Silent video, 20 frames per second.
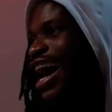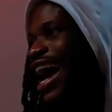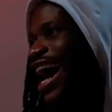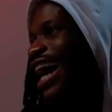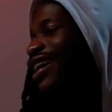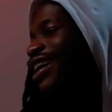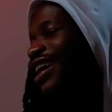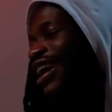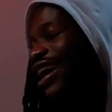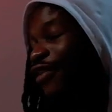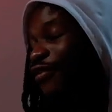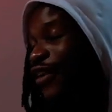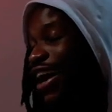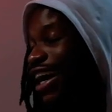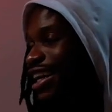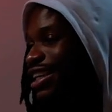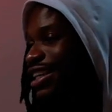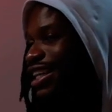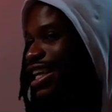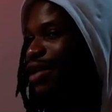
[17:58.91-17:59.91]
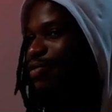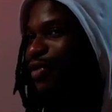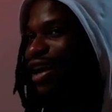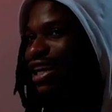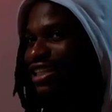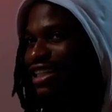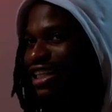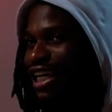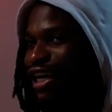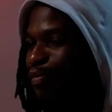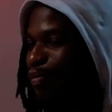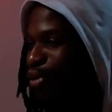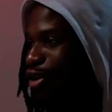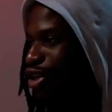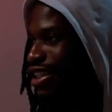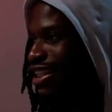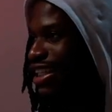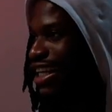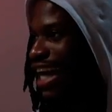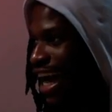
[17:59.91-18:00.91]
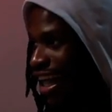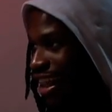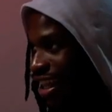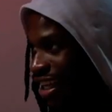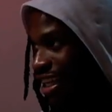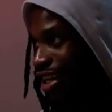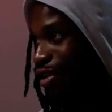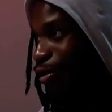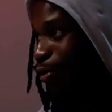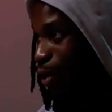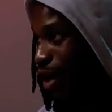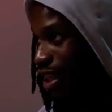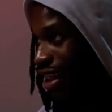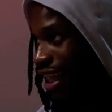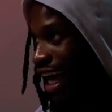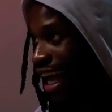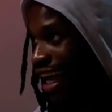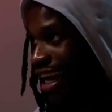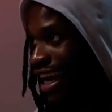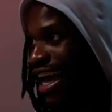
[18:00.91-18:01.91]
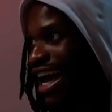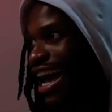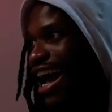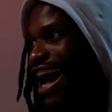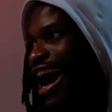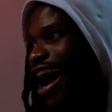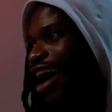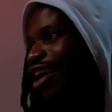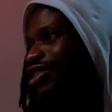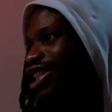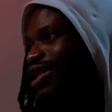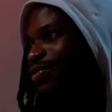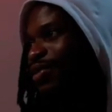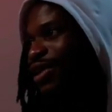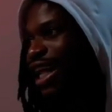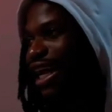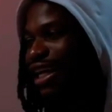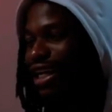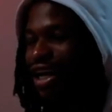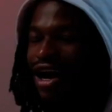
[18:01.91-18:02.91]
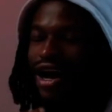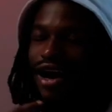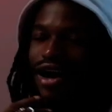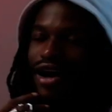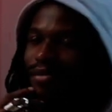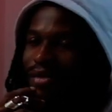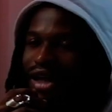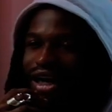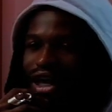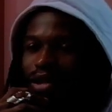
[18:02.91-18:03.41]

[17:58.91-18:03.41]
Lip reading: And if I could keep my same personality with that, I'll just be like calm, like